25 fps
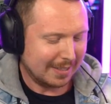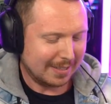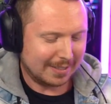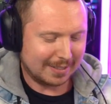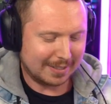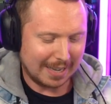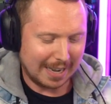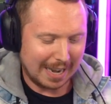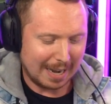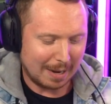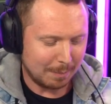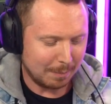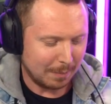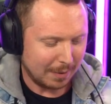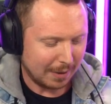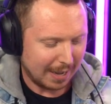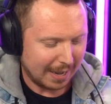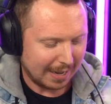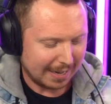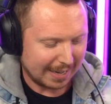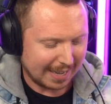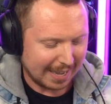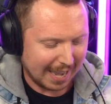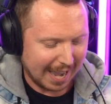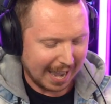Same
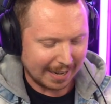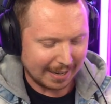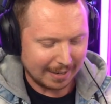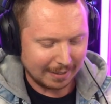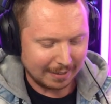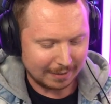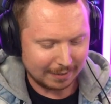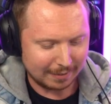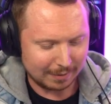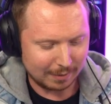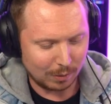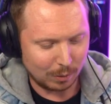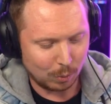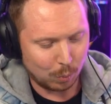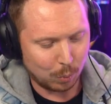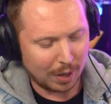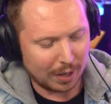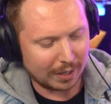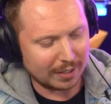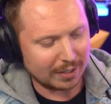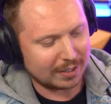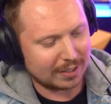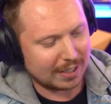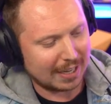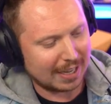again
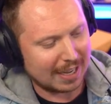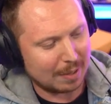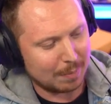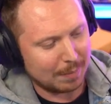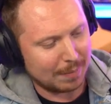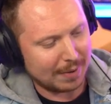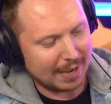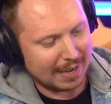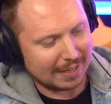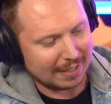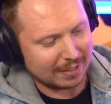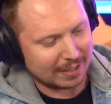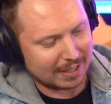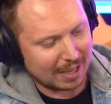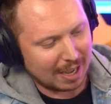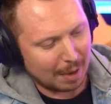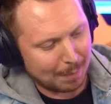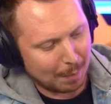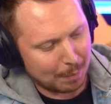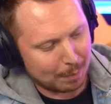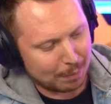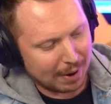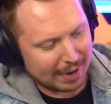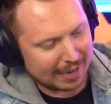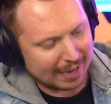one team into the
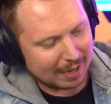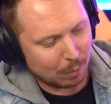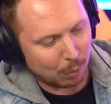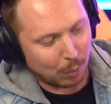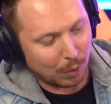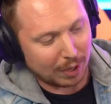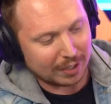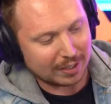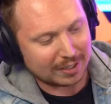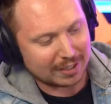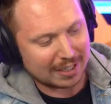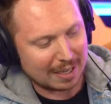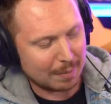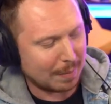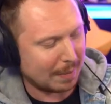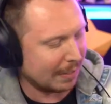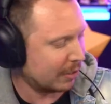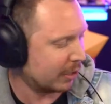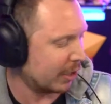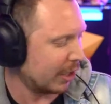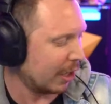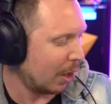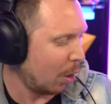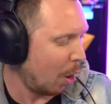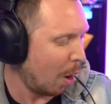upper bracket, one team
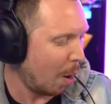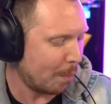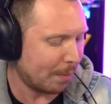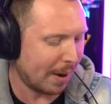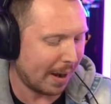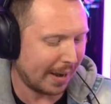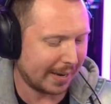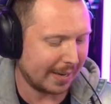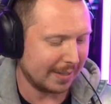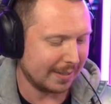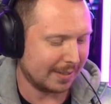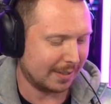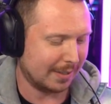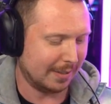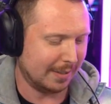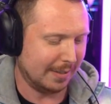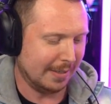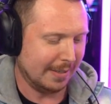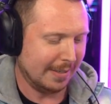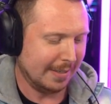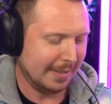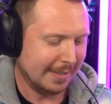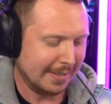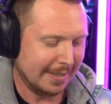into the lower bracket.